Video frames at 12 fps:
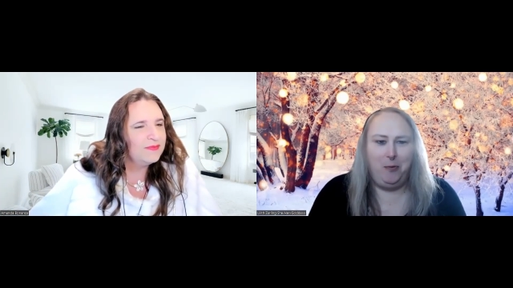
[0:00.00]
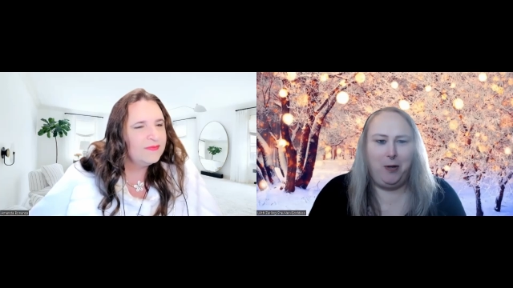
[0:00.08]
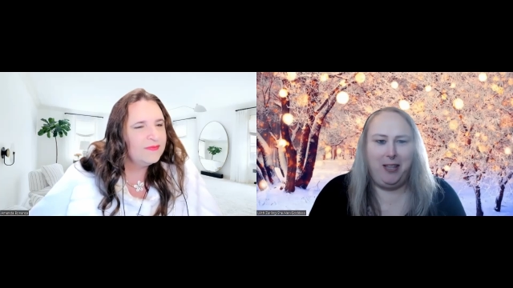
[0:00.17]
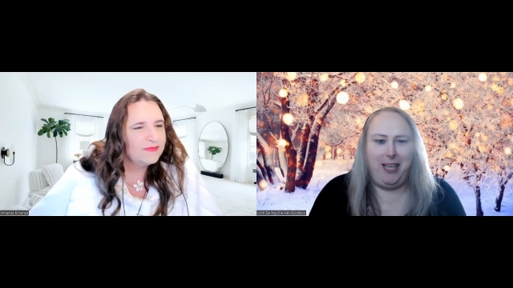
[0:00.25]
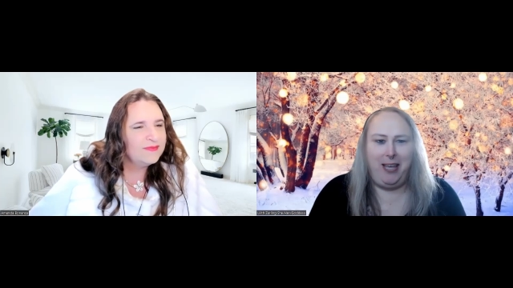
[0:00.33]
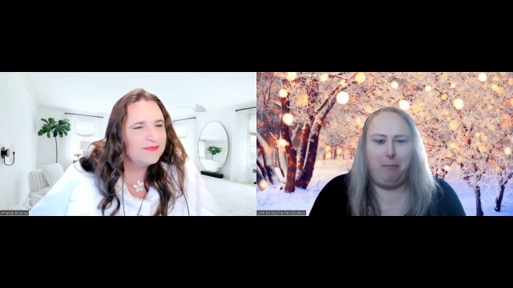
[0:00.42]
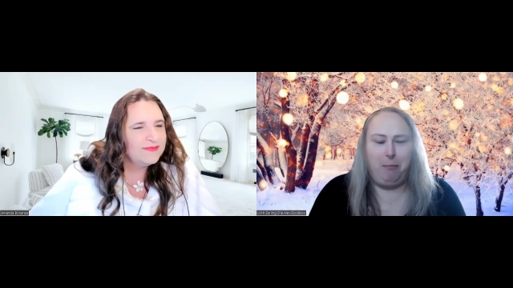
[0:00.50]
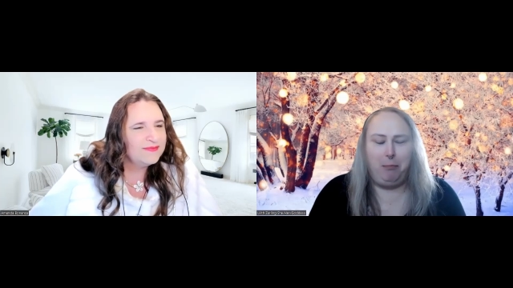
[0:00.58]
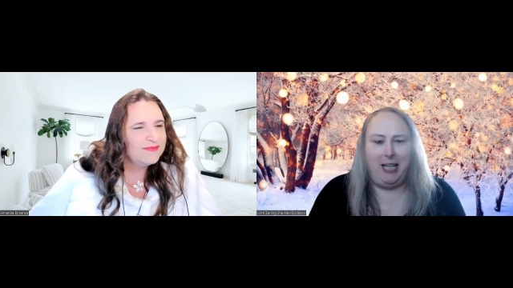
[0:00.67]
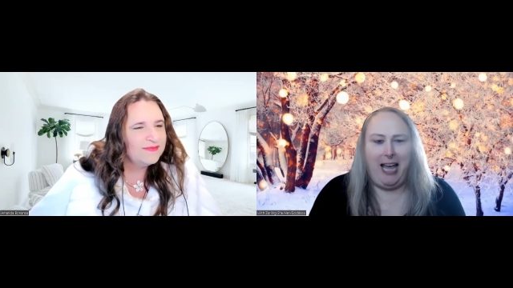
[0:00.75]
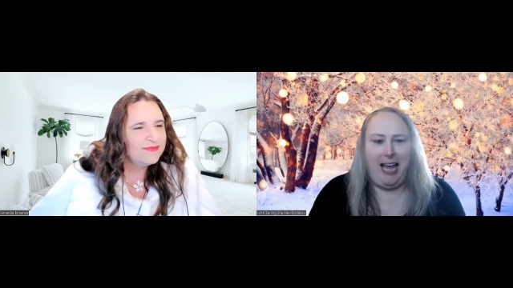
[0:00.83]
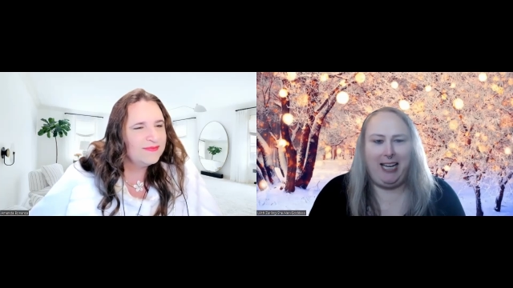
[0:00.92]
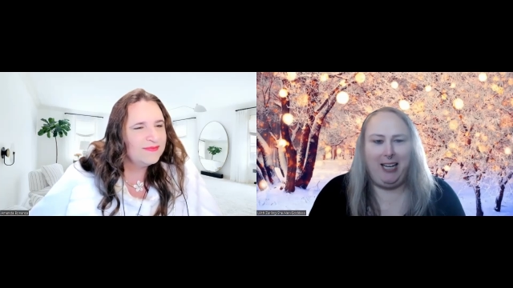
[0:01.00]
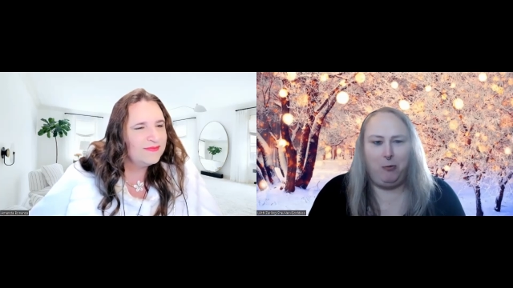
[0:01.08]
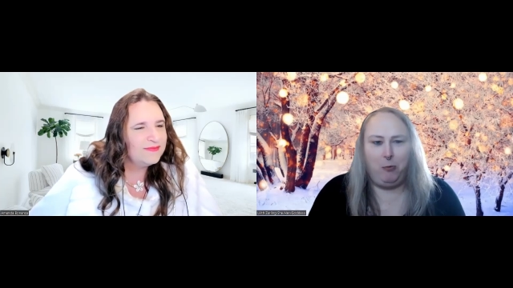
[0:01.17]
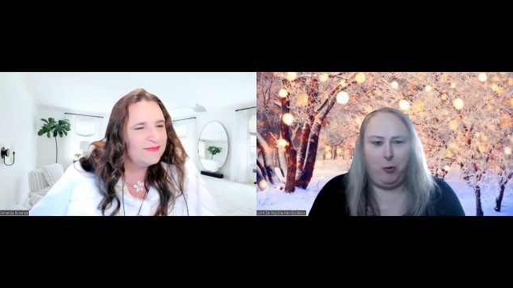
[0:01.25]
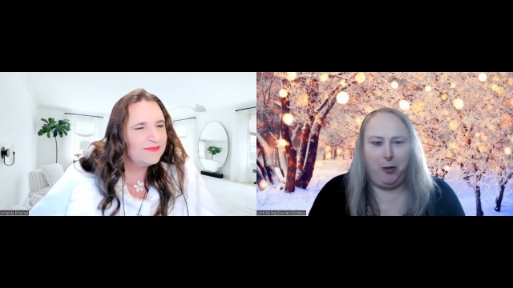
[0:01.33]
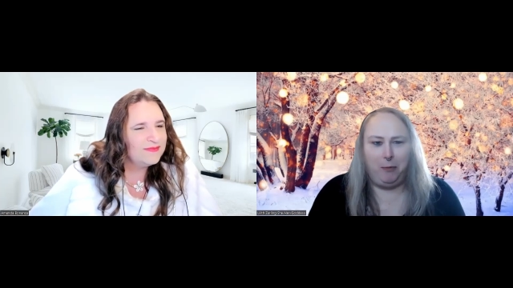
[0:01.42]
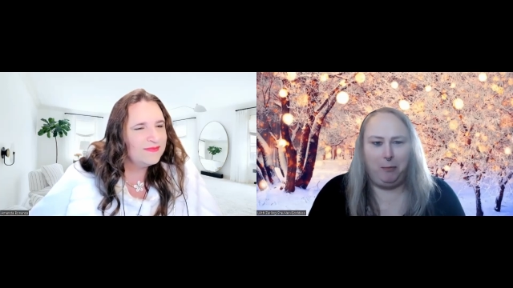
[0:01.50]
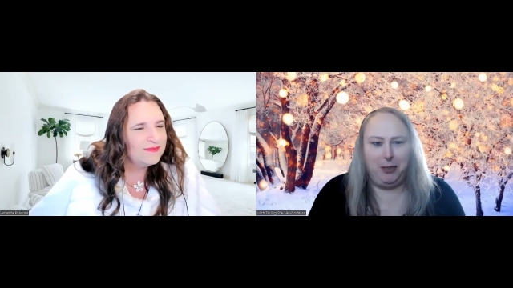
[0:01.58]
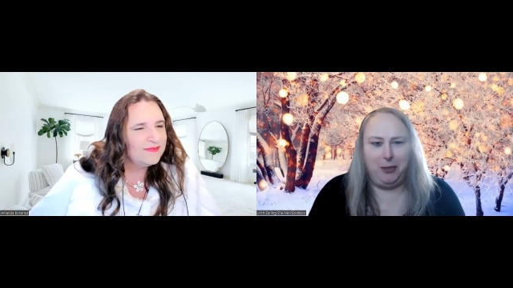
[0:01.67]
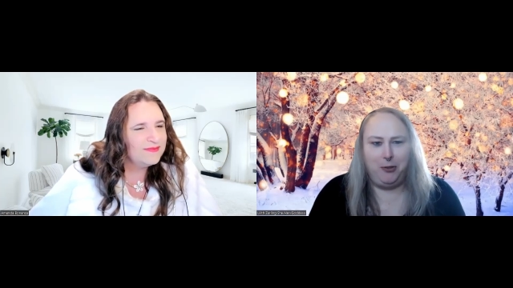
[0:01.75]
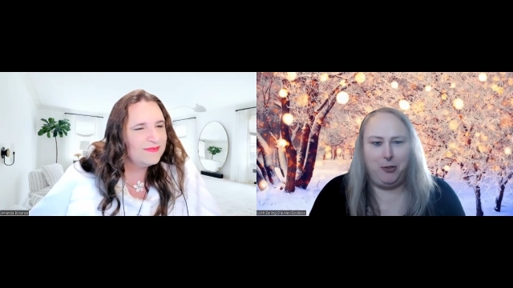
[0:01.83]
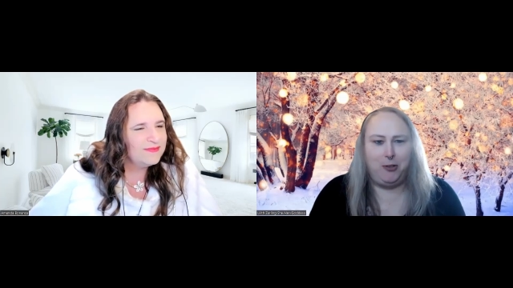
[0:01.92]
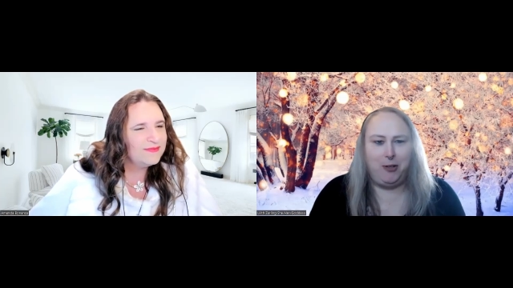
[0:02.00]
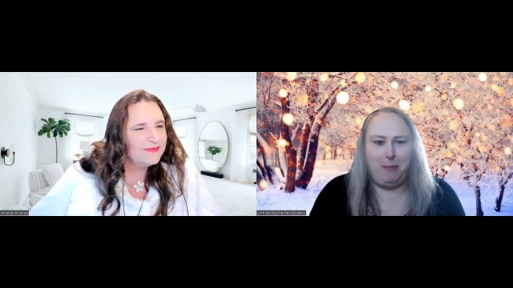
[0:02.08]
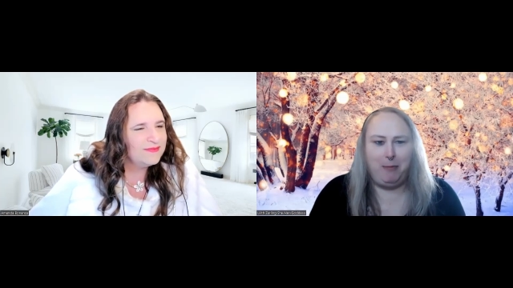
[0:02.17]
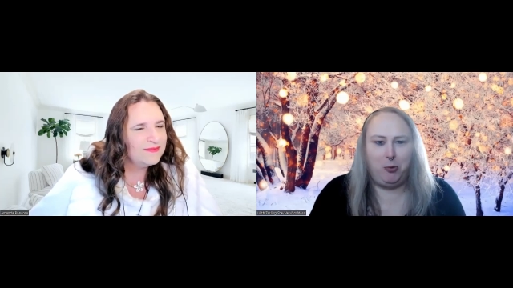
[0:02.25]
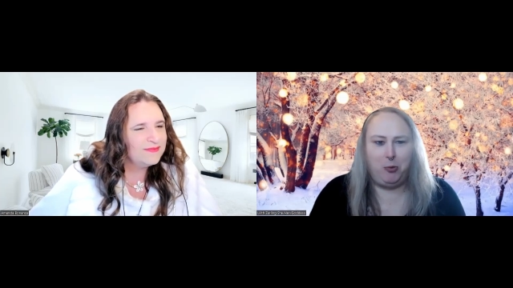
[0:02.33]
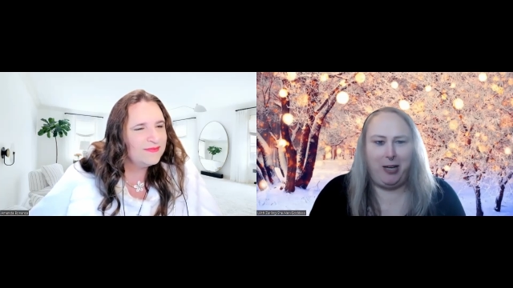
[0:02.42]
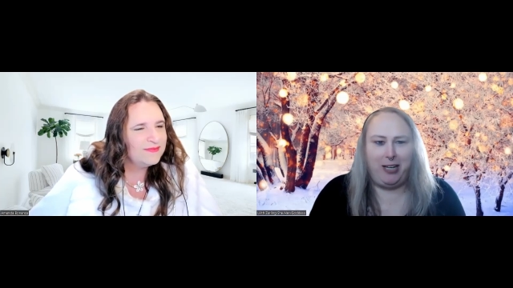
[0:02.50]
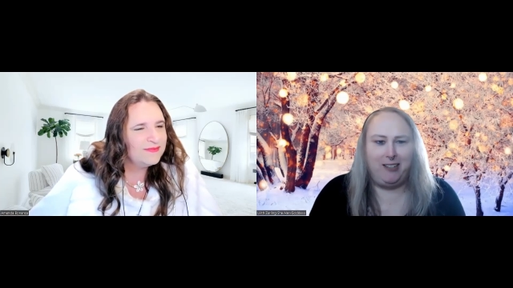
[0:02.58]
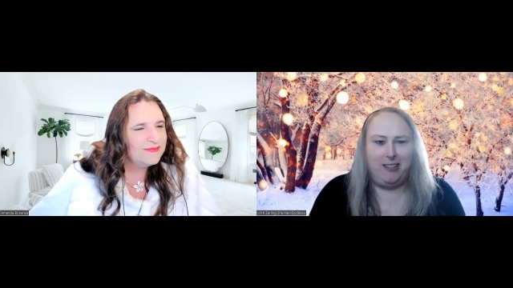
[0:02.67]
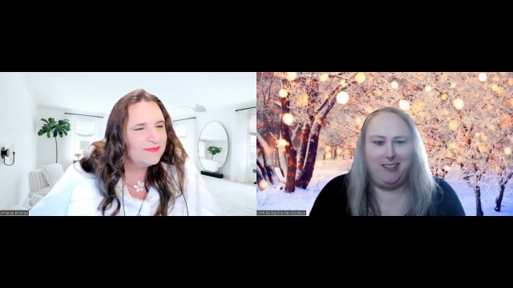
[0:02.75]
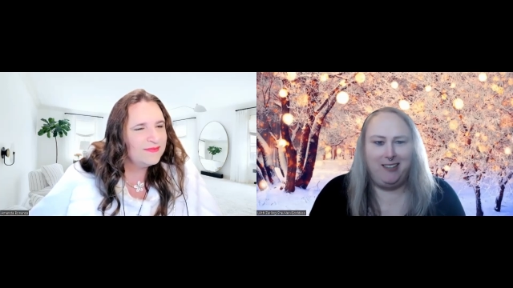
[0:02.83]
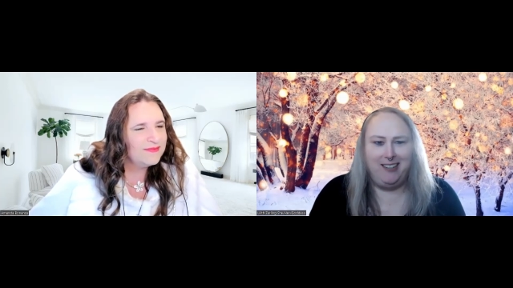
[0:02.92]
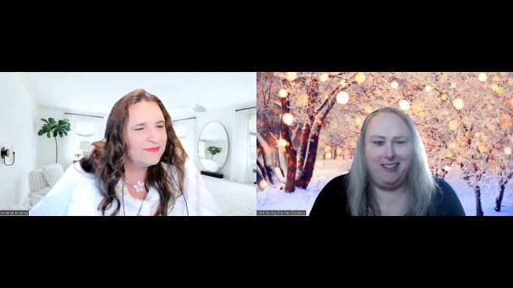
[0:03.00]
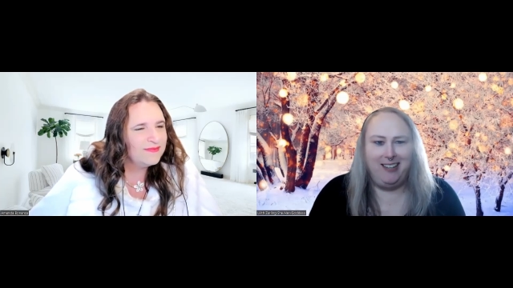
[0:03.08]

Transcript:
Speaker 1: with a black and royal blue striped sweater.